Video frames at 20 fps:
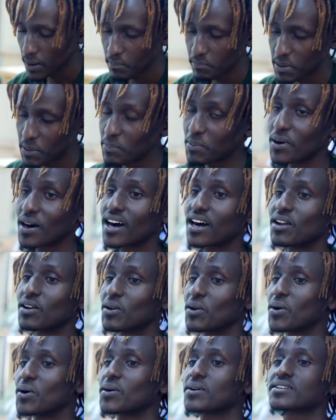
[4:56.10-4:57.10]
people are
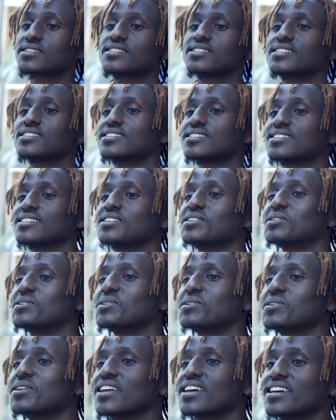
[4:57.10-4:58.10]
locked, you
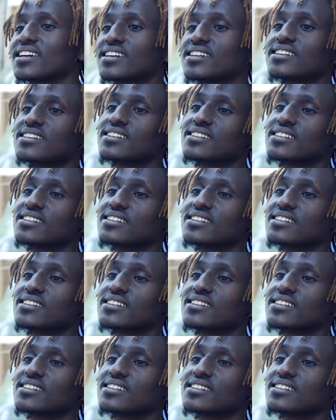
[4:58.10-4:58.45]
know, like